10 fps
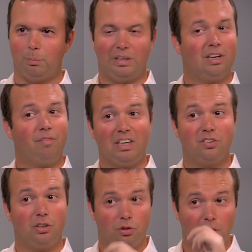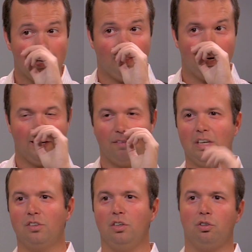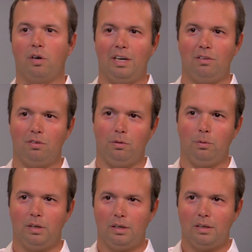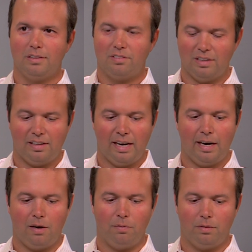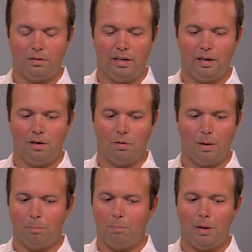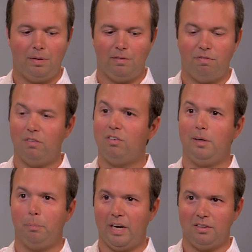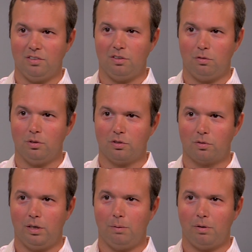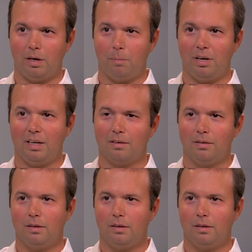Because I've actually tried that. I've actually tried to sit down, you know, I'm maybe 15 pages into a script, and I'm like,